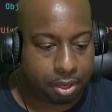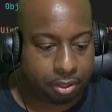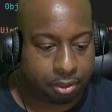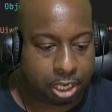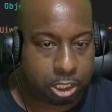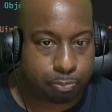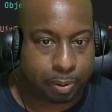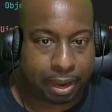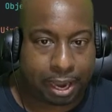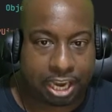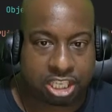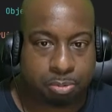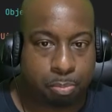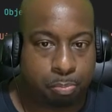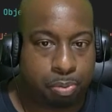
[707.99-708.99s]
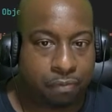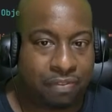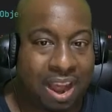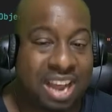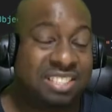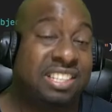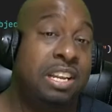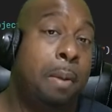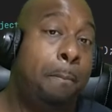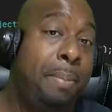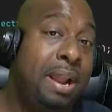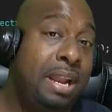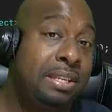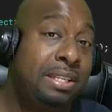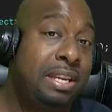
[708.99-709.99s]
This page provides the
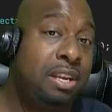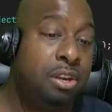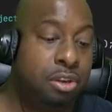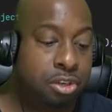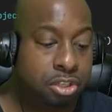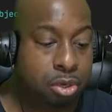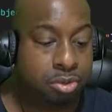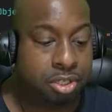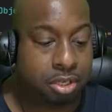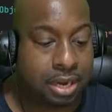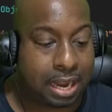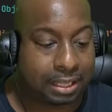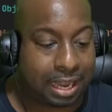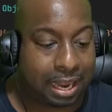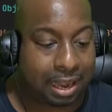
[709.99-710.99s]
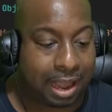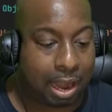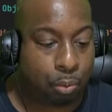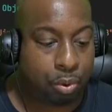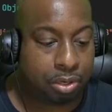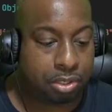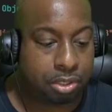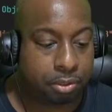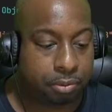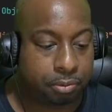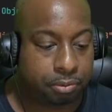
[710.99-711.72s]
ability to select a language